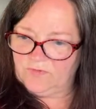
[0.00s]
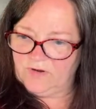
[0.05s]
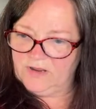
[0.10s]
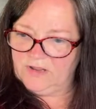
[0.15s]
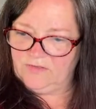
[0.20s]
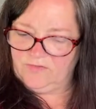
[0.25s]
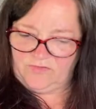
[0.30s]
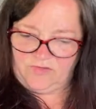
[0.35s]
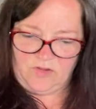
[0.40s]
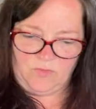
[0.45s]

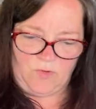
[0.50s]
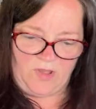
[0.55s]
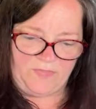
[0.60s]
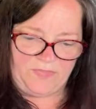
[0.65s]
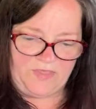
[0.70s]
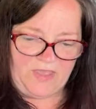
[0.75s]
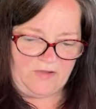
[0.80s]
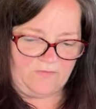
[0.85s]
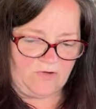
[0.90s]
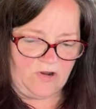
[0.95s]
rings. You
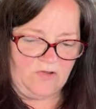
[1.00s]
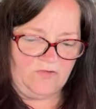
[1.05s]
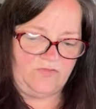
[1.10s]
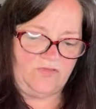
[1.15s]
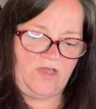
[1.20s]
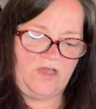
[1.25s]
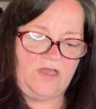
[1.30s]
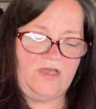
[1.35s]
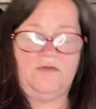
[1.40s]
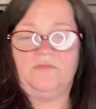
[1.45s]
want that,
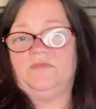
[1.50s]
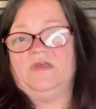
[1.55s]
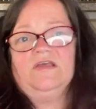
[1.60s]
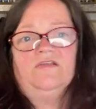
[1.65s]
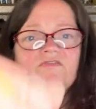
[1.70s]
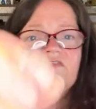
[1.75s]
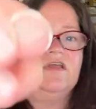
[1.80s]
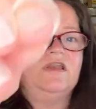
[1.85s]
Rosa? And it's a